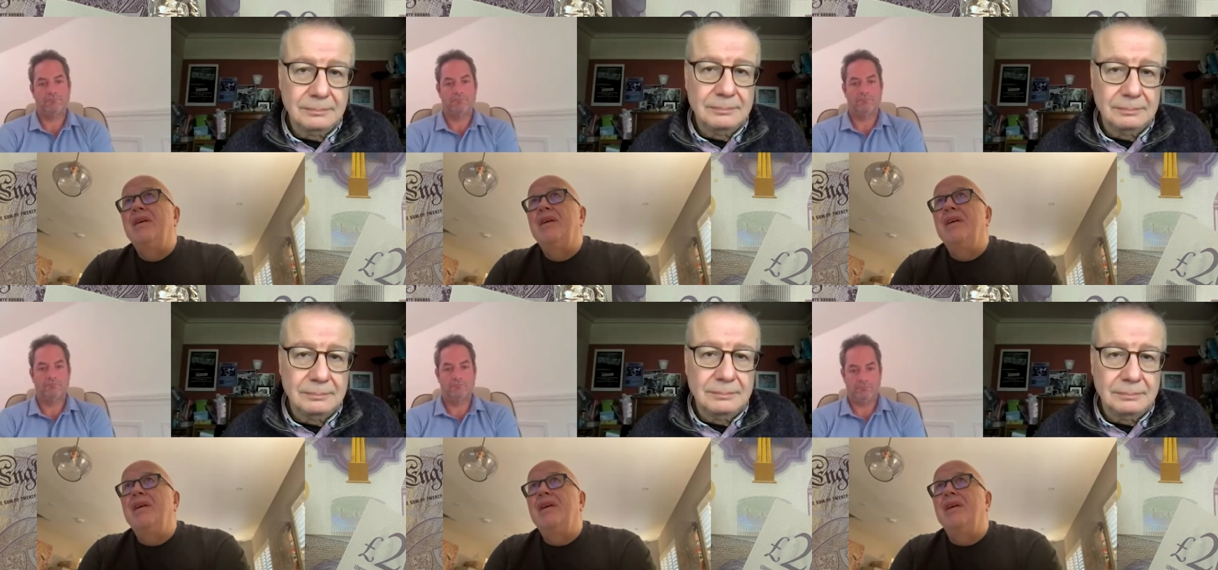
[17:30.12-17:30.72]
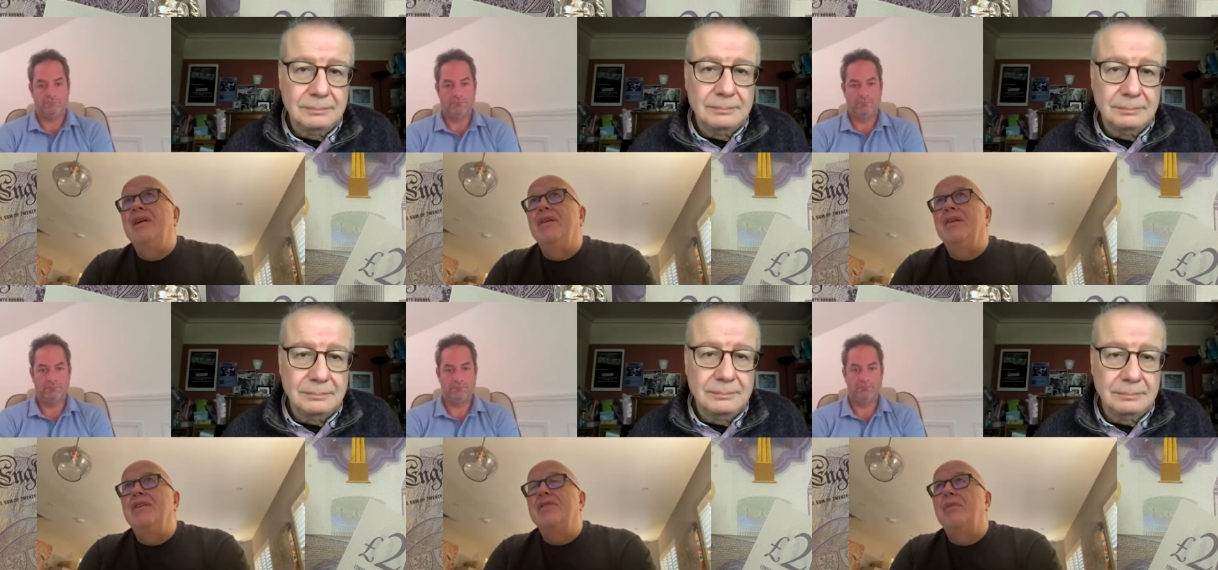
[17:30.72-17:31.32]
Speaker 1: you know,
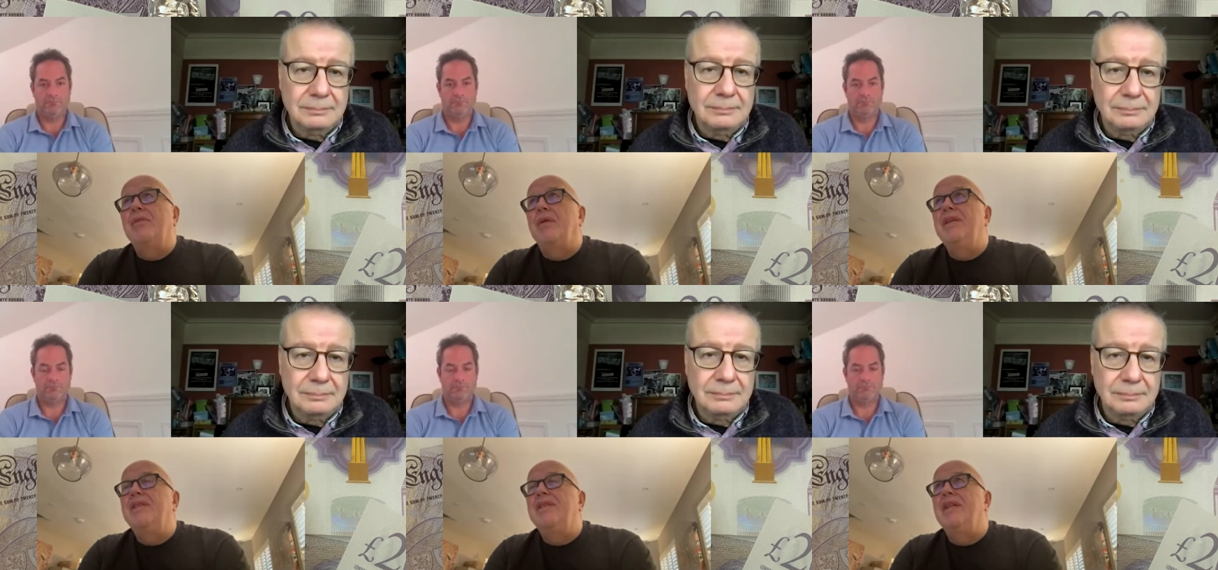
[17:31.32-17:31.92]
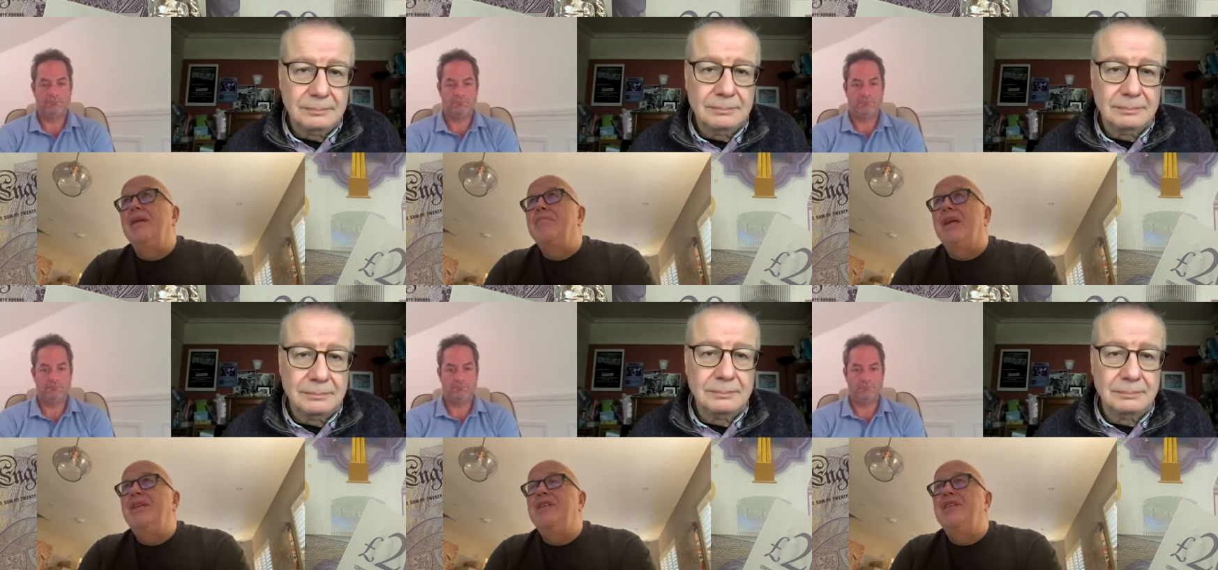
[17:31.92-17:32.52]
just replacing their
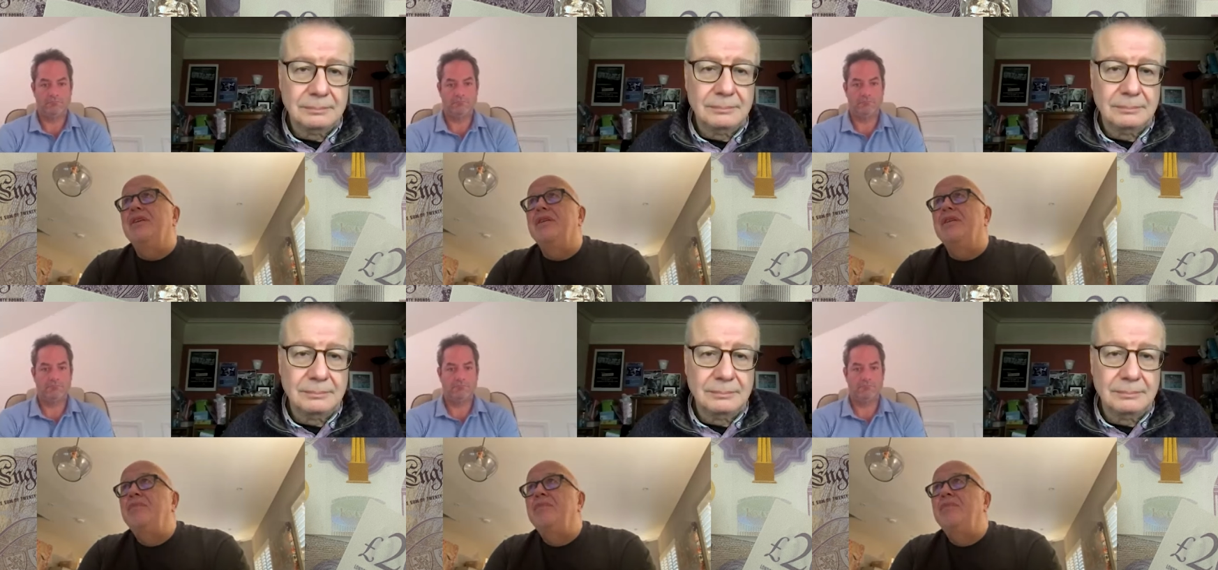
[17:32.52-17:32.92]
manager,